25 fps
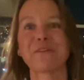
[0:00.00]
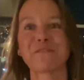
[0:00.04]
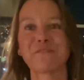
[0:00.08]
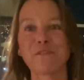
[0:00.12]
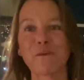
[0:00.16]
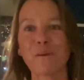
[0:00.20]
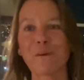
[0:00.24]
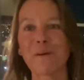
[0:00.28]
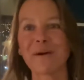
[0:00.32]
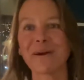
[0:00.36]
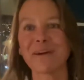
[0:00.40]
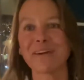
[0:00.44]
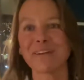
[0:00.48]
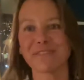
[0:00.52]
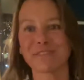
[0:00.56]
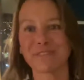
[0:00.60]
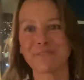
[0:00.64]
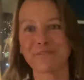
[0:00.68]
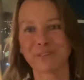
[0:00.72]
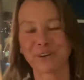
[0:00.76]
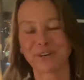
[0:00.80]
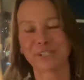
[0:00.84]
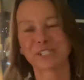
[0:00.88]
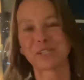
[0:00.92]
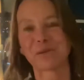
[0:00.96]
for the
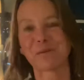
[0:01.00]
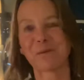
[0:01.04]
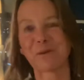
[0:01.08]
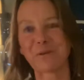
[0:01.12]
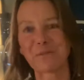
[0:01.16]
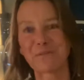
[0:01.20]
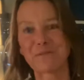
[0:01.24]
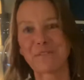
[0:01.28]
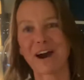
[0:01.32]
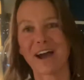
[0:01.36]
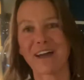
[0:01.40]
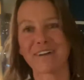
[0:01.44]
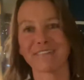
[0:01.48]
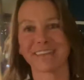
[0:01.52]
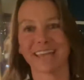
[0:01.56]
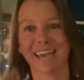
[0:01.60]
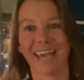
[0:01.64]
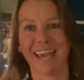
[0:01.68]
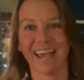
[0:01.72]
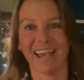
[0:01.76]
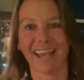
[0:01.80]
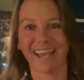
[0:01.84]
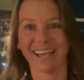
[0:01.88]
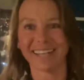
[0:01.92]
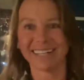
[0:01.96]
virtual
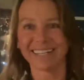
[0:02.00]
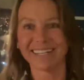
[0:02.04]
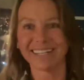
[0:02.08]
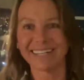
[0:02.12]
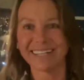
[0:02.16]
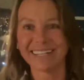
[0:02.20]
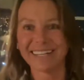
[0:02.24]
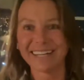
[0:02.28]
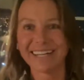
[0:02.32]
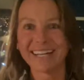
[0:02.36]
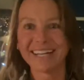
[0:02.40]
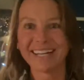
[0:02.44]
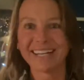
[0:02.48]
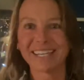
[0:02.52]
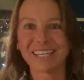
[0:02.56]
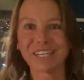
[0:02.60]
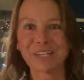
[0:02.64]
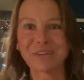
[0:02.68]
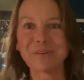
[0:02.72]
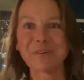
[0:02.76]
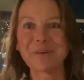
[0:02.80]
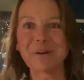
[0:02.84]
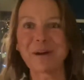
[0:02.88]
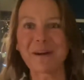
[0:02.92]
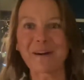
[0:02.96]
5K.
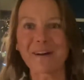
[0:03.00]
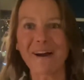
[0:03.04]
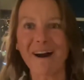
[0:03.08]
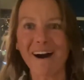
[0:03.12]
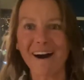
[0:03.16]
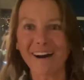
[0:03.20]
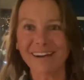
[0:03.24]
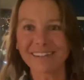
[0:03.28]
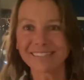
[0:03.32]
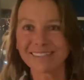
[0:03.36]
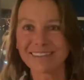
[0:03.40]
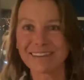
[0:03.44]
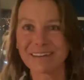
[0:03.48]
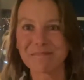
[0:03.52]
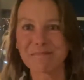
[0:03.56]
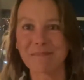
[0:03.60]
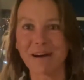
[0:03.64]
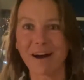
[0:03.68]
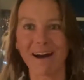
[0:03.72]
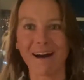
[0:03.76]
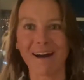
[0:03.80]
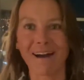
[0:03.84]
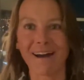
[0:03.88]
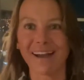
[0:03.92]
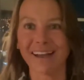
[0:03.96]
You are awesome.
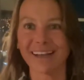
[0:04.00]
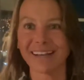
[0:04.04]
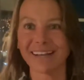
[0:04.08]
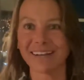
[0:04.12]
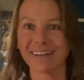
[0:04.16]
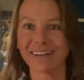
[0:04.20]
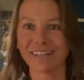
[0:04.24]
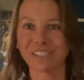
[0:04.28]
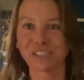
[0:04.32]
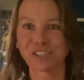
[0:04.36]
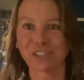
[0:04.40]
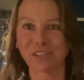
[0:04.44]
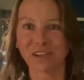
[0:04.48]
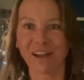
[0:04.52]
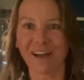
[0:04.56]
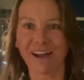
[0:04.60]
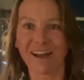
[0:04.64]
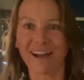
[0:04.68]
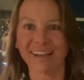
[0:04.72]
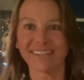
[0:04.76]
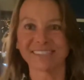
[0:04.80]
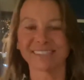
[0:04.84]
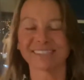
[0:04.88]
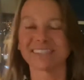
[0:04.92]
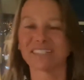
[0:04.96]
I,
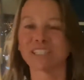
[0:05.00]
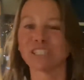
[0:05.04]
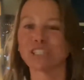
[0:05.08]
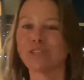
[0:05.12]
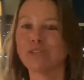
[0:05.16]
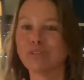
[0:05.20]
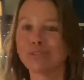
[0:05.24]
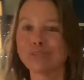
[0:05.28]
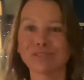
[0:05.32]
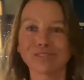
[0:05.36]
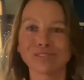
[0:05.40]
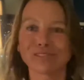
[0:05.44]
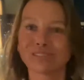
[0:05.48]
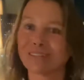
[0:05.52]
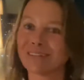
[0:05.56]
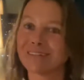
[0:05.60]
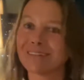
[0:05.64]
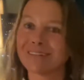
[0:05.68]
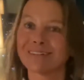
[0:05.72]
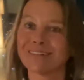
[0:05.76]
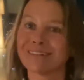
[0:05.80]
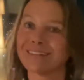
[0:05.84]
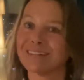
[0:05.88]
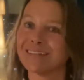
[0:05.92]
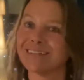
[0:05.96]
I salute,
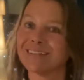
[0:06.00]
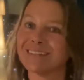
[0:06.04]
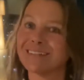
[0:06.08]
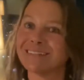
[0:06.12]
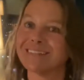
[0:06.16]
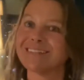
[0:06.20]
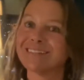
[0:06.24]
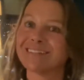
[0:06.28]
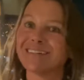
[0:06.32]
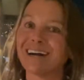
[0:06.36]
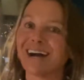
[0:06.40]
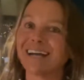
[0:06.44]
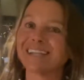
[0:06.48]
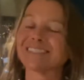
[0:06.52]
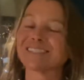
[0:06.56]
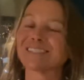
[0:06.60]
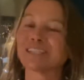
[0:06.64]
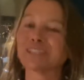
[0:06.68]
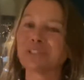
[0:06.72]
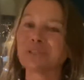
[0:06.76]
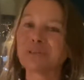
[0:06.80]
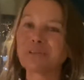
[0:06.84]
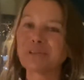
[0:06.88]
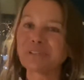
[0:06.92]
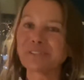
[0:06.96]
I
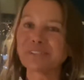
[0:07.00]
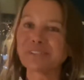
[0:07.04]
salute your